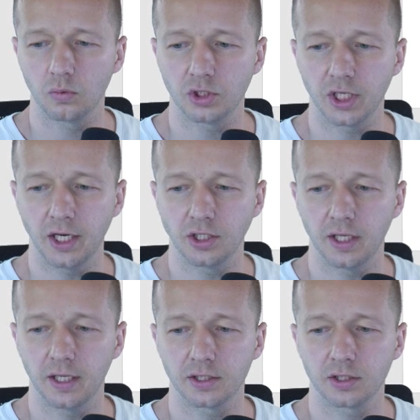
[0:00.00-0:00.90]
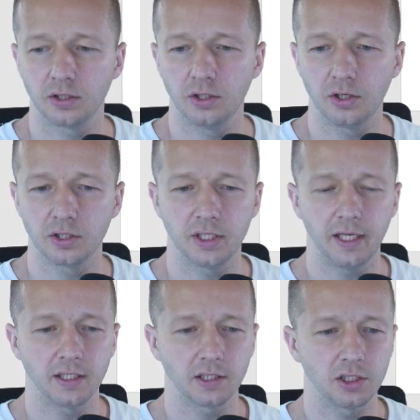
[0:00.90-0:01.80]
We'll change this. You can
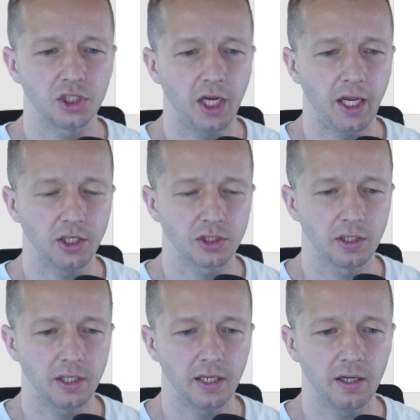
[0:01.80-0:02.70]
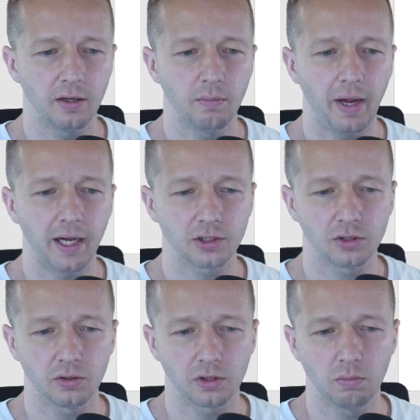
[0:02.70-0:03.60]
see it doesn't change the
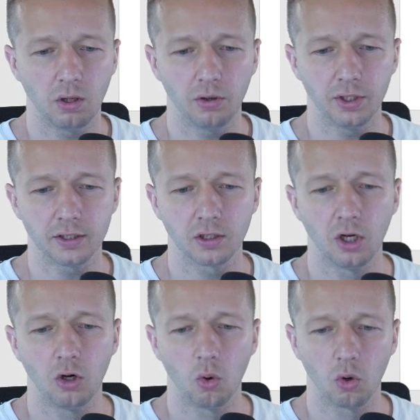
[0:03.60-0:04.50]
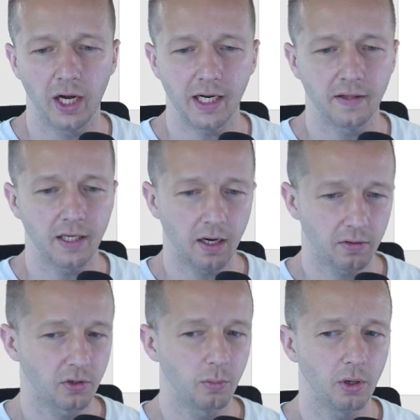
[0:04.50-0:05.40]
master component or any of the
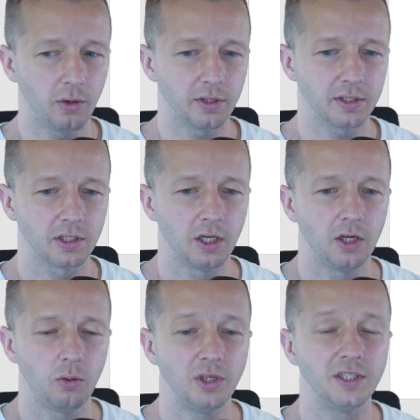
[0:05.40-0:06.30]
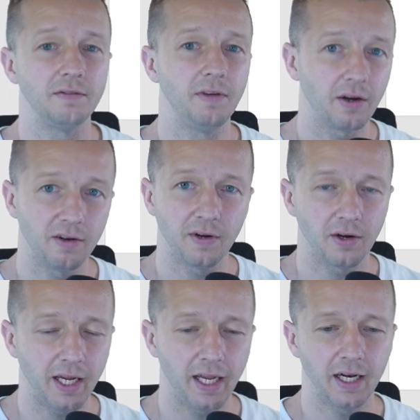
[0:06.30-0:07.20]
other components, which is very,
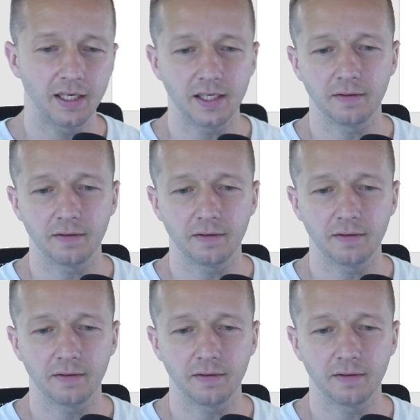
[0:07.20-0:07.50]
very handy.